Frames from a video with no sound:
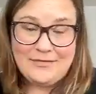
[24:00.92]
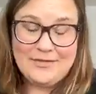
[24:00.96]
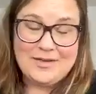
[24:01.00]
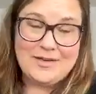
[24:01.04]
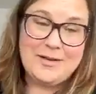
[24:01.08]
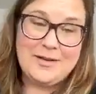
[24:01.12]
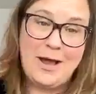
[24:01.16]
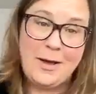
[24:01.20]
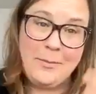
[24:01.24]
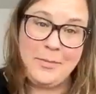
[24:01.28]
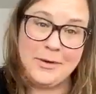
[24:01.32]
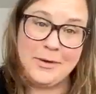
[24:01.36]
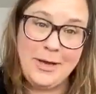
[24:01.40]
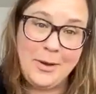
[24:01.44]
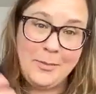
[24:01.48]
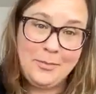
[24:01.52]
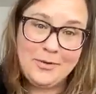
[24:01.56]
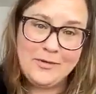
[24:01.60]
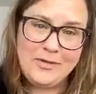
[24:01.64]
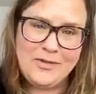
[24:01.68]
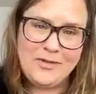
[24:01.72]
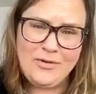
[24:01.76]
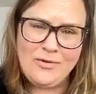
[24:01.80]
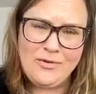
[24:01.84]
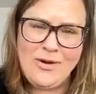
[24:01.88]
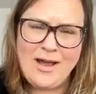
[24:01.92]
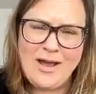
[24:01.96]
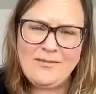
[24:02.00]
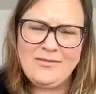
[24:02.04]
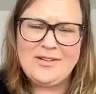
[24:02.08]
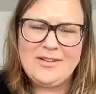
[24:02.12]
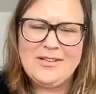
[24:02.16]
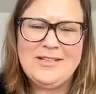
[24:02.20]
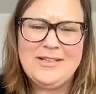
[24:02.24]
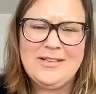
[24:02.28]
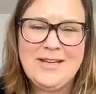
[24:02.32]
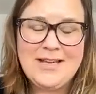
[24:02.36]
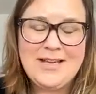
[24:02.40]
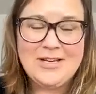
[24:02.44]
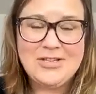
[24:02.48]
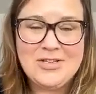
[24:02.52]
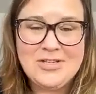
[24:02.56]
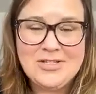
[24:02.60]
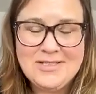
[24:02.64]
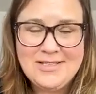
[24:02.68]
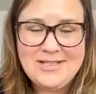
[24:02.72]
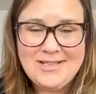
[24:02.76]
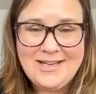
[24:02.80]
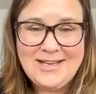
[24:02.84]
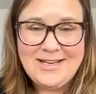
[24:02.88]
have to top it up with new gravel
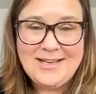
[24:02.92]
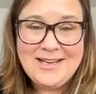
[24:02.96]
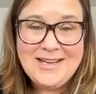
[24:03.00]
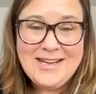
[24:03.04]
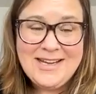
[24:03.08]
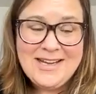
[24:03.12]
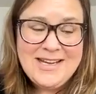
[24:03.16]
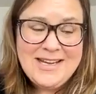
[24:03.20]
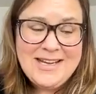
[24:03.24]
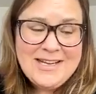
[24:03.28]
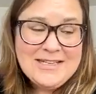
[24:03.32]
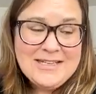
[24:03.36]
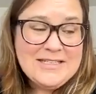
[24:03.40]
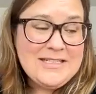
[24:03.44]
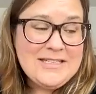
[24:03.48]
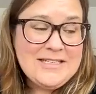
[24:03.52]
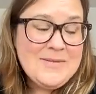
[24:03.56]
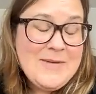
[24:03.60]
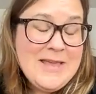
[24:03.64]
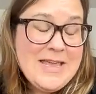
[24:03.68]
occasionally. To